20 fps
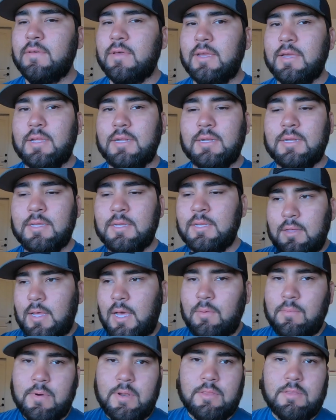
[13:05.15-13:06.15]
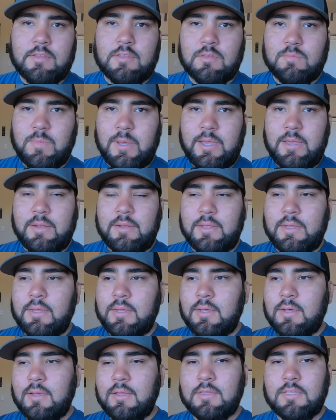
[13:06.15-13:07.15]
and I wanted to spend
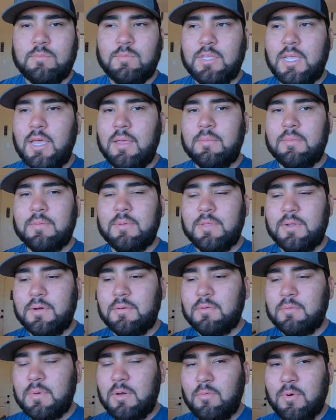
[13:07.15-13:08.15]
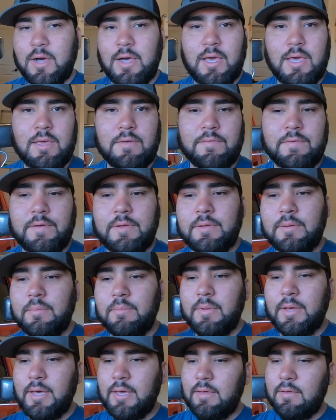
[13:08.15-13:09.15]
some time, you know, with my wife,
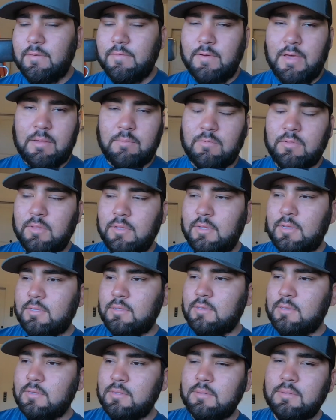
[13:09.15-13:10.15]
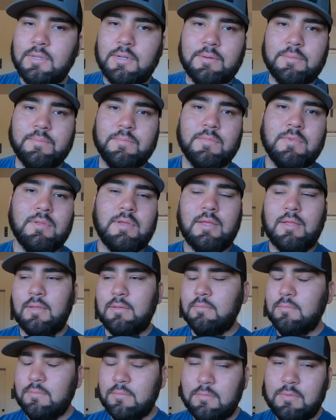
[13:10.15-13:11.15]
my family. It's, you know,
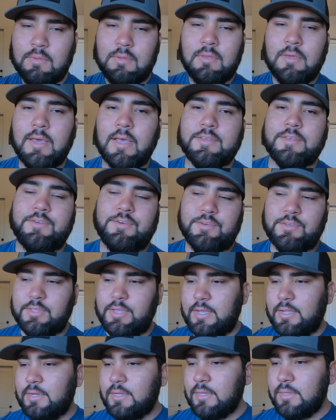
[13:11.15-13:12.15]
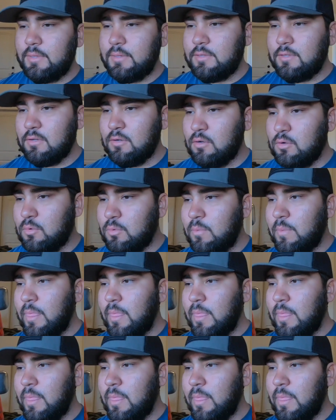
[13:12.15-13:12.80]
you guys understand. So